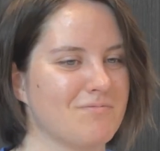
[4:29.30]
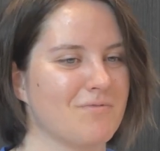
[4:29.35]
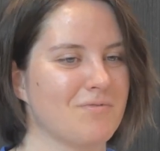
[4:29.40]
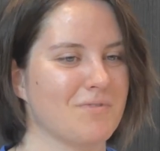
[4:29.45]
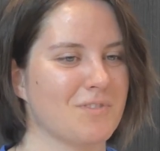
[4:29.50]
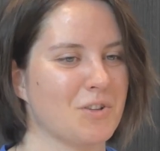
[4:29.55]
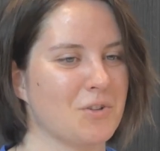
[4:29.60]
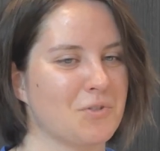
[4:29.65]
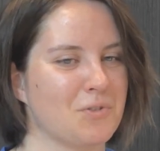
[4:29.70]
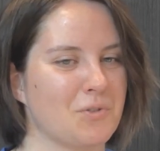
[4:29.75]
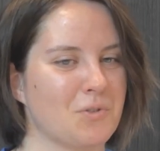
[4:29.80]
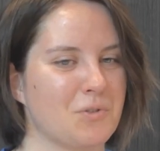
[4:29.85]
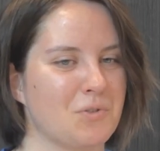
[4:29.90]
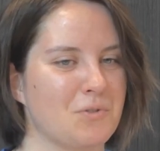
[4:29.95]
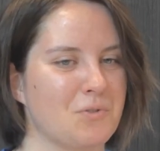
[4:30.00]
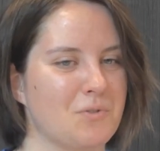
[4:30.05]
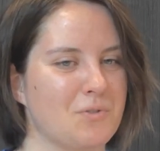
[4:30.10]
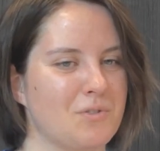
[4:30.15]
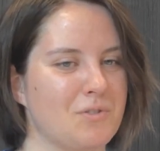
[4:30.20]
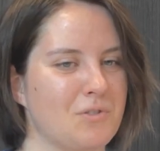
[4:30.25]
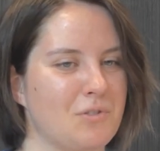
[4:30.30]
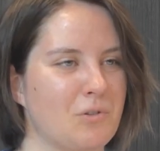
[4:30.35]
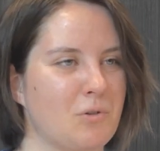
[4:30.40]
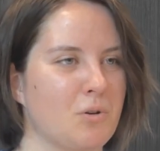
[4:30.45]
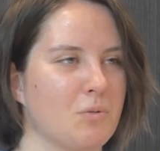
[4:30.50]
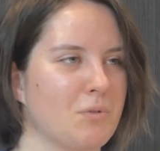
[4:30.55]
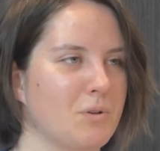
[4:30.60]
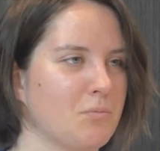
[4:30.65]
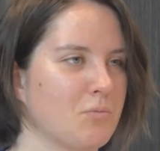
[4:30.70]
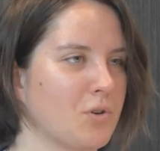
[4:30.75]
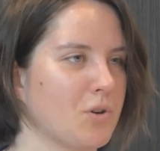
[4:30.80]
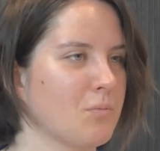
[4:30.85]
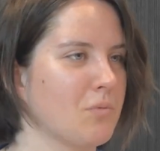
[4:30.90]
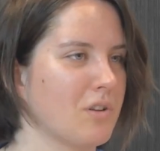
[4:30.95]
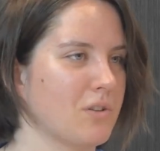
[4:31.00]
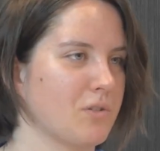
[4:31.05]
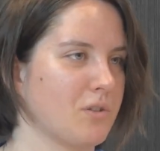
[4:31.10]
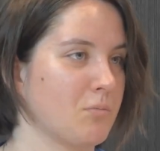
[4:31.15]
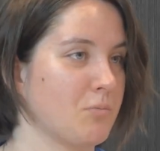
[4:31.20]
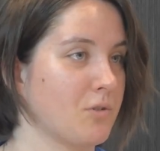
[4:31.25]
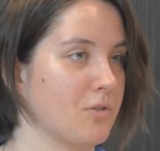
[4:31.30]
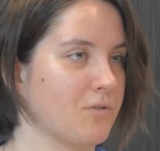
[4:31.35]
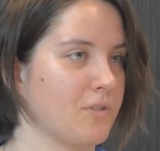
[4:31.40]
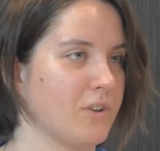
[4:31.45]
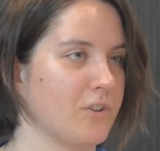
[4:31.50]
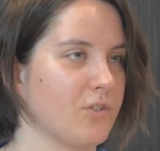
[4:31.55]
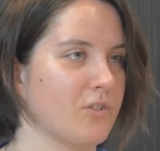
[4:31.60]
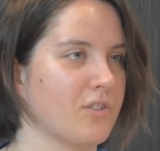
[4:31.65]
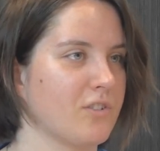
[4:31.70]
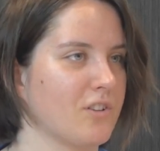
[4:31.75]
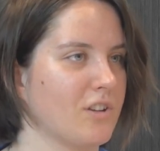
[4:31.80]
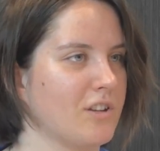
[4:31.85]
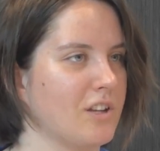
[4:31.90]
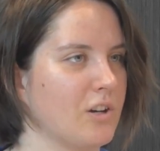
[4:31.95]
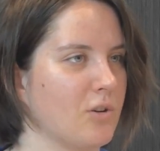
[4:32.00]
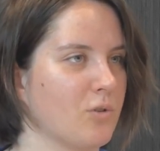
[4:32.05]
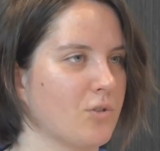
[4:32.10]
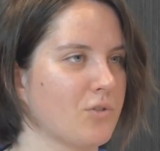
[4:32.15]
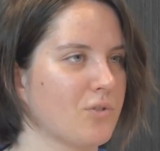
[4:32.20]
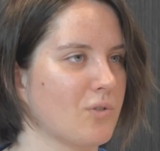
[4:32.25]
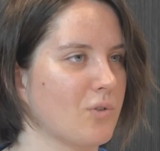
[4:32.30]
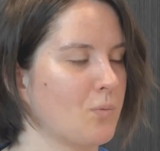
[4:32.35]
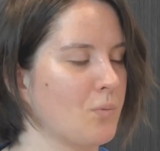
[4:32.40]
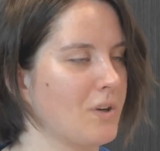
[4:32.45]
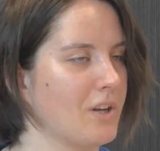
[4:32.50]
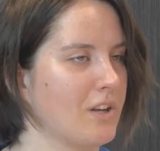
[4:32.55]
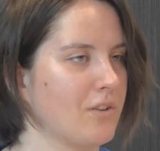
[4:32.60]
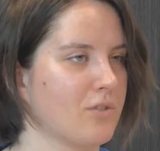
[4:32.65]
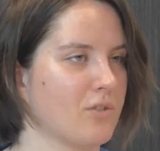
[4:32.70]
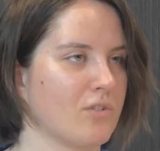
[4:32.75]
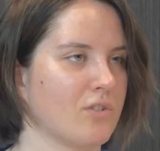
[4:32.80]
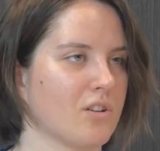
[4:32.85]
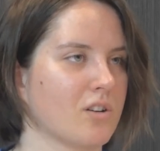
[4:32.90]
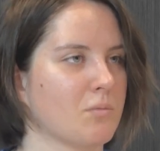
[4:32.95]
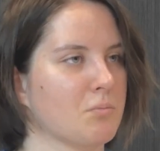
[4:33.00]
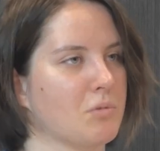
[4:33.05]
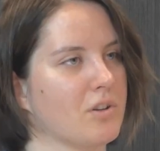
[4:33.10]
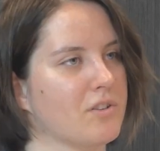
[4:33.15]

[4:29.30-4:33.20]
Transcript: Also know a bit more about the professors, that they're also willing to talk about